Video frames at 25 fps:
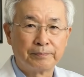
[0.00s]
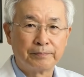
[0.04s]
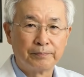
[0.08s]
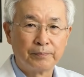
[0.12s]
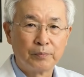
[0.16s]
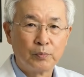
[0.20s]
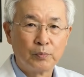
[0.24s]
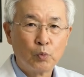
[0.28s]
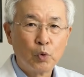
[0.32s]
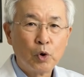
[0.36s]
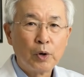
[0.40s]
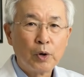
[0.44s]

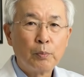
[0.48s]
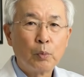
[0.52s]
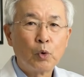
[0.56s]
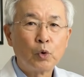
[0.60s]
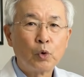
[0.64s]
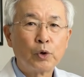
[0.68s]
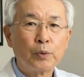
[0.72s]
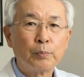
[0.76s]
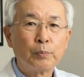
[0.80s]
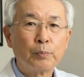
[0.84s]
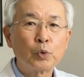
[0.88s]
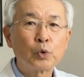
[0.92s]
One
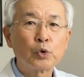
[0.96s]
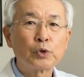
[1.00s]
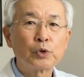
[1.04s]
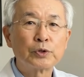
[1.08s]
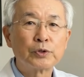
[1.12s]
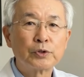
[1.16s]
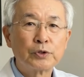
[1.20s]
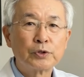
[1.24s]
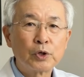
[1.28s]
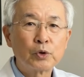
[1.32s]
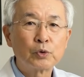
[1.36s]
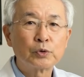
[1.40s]
more
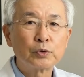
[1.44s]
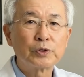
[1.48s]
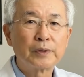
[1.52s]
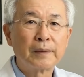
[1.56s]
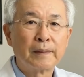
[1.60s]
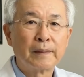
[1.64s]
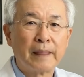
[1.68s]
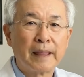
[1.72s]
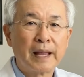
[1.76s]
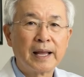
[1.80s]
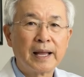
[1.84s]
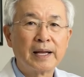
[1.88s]
important note,
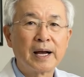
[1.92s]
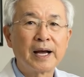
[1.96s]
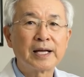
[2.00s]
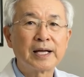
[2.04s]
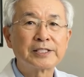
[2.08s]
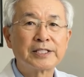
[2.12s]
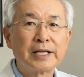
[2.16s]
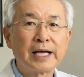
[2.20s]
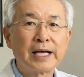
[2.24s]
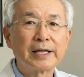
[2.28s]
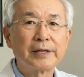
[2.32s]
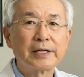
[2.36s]
and I
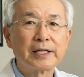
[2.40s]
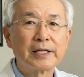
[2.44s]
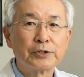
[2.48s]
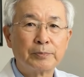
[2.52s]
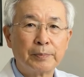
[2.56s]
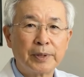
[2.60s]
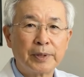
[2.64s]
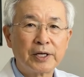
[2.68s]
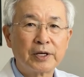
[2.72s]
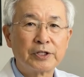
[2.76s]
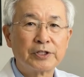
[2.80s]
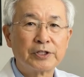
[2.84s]
say this
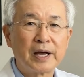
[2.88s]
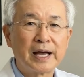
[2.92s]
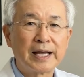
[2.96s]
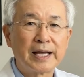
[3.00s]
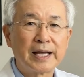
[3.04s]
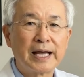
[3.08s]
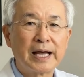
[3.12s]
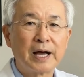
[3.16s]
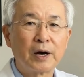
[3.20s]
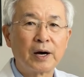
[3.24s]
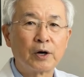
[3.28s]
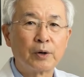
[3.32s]
because I
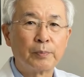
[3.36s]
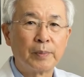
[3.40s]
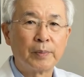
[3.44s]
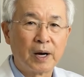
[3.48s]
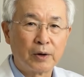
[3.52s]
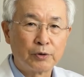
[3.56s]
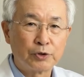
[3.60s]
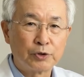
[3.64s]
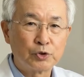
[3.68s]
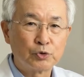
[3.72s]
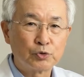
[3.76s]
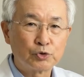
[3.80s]
care
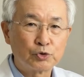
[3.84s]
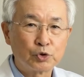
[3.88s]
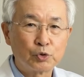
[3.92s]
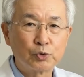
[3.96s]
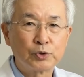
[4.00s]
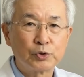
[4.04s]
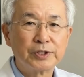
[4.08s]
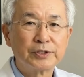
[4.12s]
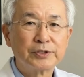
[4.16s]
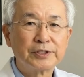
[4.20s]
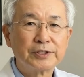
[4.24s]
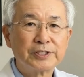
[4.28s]
about you
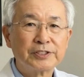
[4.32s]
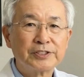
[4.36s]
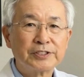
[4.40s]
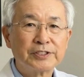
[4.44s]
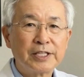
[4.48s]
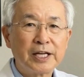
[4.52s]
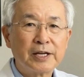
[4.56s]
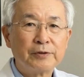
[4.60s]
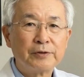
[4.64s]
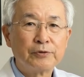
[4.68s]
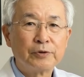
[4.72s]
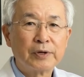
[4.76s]
doing this
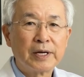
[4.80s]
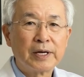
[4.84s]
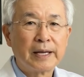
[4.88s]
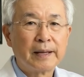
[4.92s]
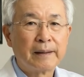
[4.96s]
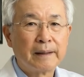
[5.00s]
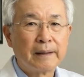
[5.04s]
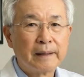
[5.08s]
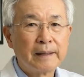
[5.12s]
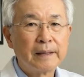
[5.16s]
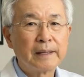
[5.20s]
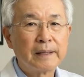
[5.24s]
safely.
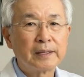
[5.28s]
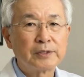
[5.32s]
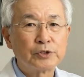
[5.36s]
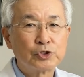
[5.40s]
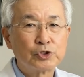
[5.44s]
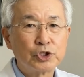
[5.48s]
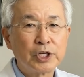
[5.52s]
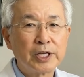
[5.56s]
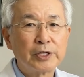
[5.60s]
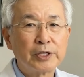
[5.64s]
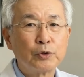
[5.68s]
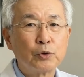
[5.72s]

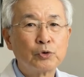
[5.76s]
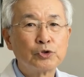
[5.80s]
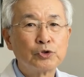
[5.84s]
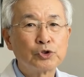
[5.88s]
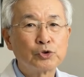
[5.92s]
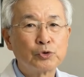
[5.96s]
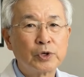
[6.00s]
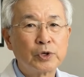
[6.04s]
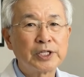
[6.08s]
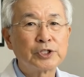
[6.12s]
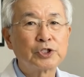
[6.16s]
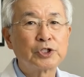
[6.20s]
Gentle
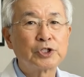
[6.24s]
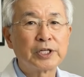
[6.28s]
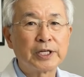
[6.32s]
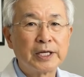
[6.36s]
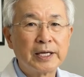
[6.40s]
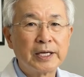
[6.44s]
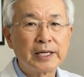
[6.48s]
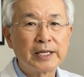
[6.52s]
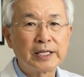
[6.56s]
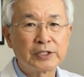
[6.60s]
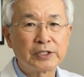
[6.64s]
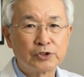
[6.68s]

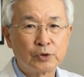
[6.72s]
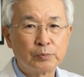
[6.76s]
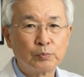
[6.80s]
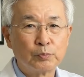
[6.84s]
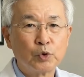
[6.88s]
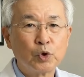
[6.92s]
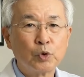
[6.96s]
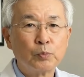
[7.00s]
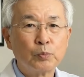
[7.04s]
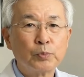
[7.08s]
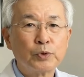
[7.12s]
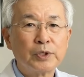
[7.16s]
stretching is
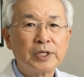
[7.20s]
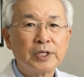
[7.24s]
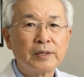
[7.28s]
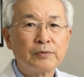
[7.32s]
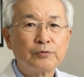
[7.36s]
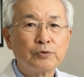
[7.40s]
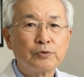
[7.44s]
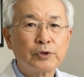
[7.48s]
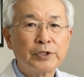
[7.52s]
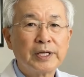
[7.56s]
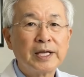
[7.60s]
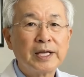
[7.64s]
appropriate
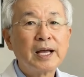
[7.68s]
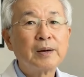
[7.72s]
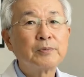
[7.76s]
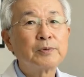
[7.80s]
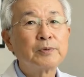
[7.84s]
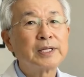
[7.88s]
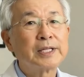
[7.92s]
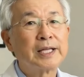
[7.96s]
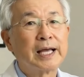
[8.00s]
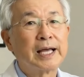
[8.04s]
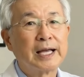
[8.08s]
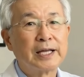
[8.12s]
for the
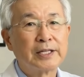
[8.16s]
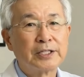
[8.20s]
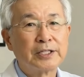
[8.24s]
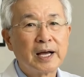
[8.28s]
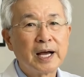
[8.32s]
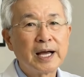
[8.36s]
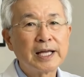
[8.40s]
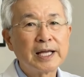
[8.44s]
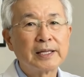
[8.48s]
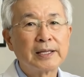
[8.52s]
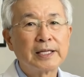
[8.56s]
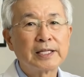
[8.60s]
everyday
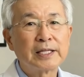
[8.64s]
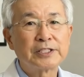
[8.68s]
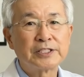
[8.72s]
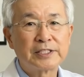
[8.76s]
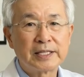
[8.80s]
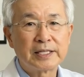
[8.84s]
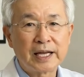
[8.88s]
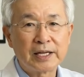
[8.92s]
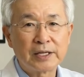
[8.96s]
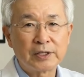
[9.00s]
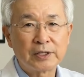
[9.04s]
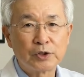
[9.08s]
tightness
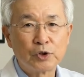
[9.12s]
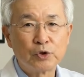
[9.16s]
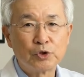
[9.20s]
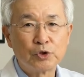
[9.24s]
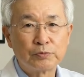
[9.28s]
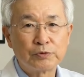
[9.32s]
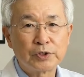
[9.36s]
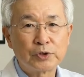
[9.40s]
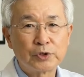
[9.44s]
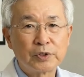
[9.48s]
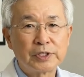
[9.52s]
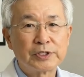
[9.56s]
and
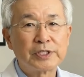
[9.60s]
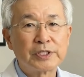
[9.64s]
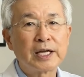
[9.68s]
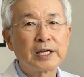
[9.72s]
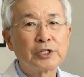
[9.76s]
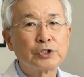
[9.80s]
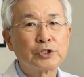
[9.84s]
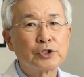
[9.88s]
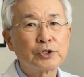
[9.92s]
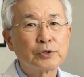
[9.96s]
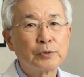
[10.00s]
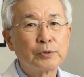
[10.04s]
nerve
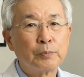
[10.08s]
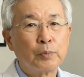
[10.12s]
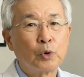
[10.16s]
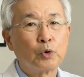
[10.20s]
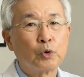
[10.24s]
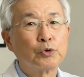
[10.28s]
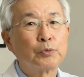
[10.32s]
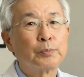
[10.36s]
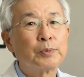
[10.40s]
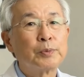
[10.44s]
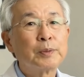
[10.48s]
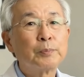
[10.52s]
irritation
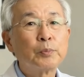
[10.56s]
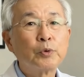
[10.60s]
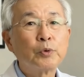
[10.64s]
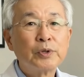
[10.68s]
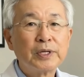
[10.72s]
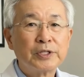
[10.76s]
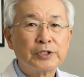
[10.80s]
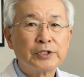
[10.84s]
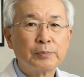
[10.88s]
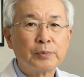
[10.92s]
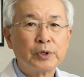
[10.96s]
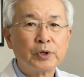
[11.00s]
most people
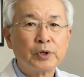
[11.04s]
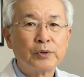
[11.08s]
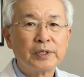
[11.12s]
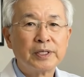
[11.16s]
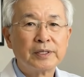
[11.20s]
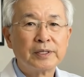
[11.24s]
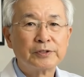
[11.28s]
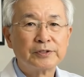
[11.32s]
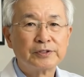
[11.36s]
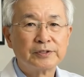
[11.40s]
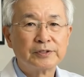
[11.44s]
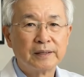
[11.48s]

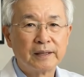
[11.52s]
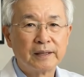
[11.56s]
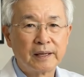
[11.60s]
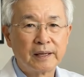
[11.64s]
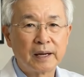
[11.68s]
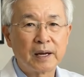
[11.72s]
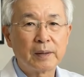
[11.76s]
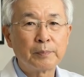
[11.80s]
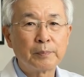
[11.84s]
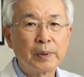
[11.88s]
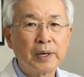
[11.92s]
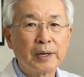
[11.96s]
experience.
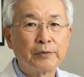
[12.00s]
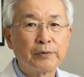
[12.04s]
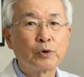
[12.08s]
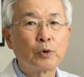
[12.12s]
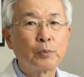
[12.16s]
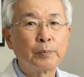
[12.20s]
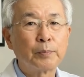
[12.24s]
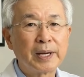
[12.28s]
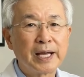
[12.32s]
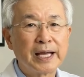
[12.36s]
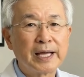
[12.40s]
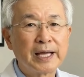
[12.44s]
But if your
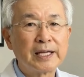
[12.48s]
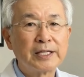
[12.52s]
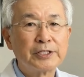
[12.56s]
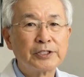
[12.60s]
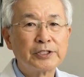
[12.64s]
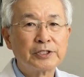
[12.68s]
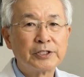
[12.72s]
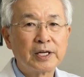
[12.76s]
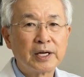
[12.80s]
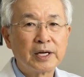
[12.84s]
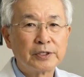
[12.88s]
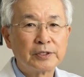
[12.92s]
pain is
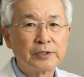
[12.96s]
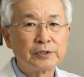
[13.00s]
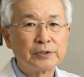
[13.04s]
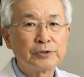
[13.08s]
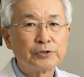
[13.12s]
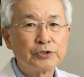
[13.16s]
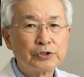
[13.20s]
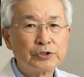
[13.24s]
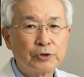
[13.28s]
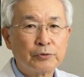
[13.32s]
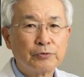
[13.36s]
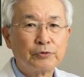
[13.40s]
sudden,
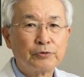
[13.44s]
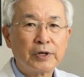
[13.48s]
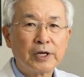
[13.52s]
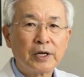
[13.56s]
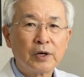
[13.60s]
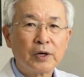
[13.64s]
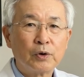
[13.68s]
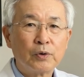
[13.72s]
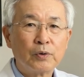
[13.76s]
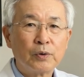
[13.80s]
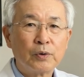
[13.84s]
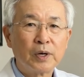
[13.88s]

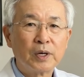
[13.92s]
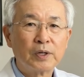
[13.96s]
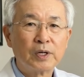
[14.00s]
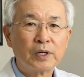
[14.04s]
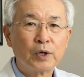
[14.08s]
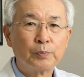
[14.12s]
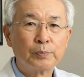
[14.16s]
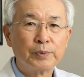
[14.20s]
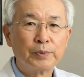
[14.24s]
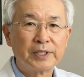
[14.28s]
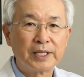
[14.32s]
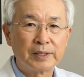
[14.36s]
severe,
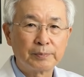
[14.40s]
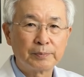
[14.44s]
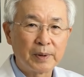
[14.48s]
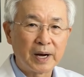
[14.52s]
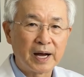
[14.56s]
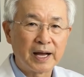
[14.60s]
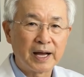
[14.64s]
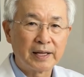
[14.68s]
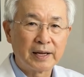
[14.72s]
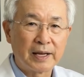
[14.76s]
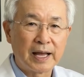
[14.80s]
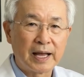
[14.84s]
accompanied
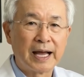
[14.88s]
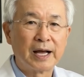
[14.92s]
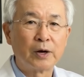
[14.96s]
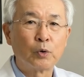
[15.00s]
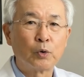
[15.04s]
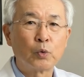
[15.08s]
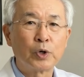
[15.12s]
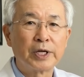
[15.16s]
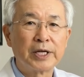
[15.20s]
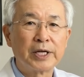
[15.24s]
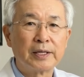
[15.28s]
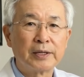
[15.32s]
by leg
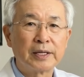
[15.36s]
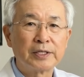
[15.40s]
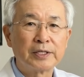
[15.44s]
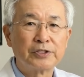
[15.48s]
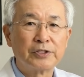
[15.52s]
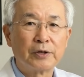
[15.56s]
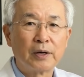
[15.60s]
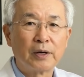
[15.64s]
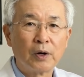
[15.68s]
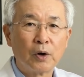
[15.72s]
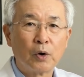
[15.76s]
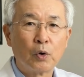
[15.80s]
weakness,
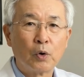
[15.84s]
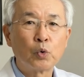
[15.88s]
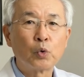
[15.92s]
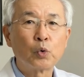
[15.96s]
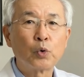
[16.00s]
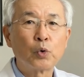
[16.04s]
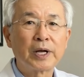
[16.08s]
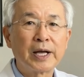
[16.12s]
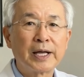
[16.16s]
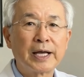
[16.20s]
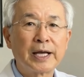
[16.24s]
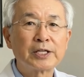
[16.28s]

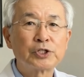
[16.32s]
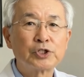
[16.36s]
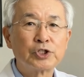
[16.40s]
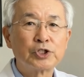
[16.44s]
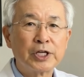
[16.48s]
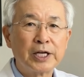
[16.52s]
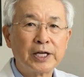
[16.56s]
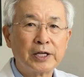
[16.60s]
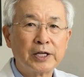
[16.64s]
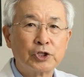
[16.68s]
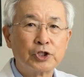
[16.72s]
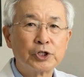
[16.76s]
or any
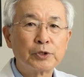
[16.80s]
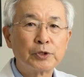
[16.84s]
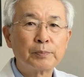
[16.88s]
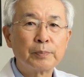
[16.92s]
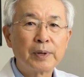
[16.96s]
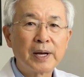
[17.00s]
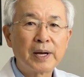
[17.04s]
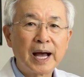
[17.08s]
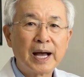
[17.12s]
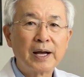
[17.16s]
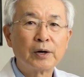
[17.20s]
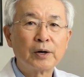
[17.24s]
change in
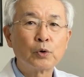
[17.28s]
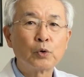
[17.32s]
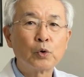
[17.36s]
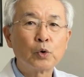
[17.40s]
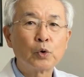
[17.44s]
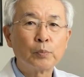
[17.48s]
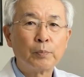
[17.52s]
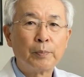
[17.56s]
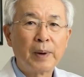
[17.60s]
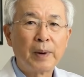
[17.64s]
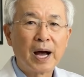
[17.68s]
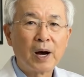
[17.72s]
bladder or
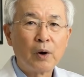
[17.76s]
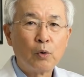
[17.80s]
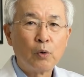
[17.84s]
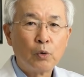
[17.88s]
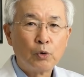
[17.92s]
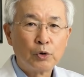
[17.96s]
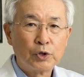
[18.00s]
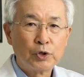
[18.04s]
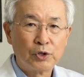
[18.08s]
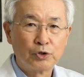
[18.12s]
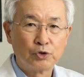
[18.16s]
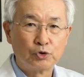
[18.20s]
bowel
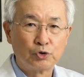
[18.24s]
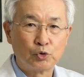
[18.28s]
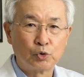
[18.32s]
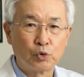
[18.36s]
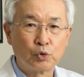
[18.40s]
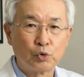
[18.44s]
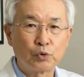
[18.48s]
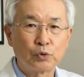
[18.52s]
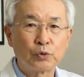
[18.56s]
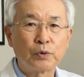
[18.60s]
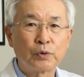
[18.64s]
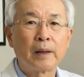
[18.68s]

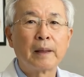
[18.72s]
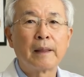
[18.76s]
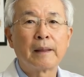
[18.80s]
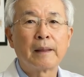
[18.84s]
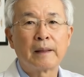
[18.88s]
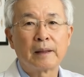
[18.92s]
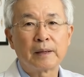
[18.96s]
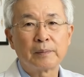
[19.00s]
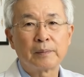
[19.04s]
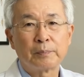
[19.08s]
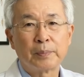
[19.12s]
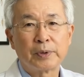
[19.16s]
control,
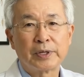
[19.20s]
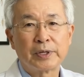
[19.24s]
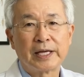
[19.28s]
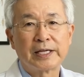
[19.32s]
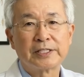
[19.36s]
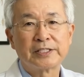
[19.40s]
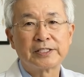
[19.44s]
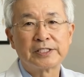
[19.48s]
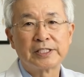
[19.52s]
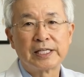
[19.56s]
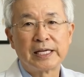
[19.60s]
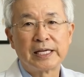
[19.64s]

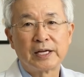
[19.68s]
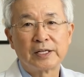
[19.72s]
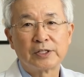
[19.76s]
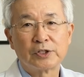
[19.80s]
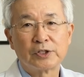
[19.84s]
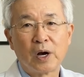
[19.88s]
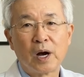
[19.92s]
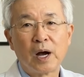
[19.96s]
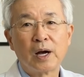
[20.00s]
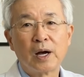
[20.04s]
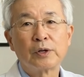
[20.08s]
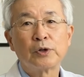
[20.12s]
please see a
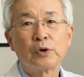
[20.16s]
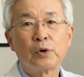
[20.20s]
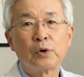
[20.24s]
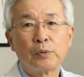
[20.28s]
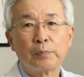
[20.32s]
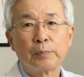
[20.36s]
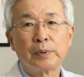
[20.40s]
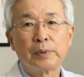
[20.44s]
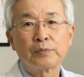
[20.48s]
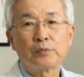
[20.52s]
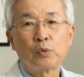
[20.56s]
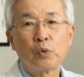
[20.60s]
doctor
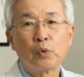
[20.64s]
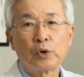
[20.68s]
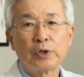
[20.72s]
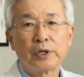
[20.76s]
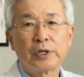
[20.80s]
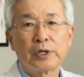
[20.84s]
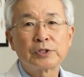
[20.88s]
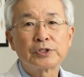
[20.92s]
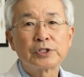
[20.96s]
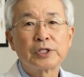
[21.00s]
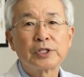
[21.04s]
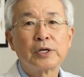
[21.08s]
before
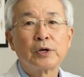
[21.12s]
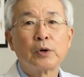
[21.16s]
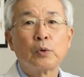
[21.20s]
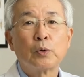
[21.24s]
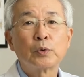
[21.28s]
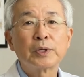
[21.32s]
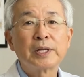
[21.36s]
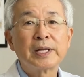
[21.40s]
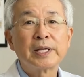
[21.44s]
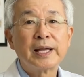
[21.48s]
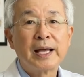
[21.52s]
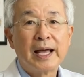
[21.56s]

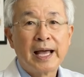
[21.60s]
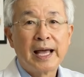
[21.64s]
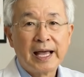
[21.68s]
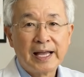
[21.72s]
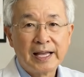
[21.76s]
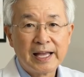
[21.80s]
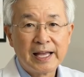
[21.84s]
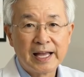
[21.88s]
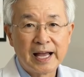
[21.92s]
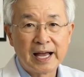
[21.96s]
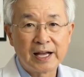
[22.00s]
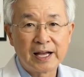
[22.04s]
continuing
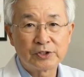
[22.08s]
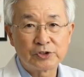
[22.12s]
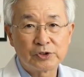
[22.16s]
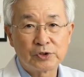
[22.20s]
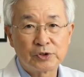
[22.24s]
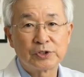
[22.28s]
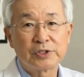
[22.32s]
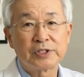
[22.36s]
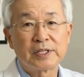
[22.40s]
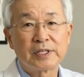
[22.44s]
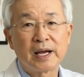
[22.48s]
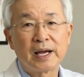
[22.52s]
any
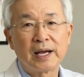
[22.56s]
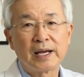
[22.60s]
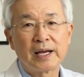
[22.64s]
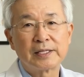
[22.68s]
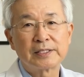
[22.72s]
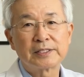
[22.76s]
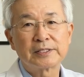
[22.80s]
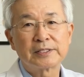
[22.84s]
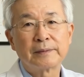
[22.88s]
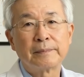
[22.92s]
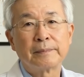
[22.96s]
exercise.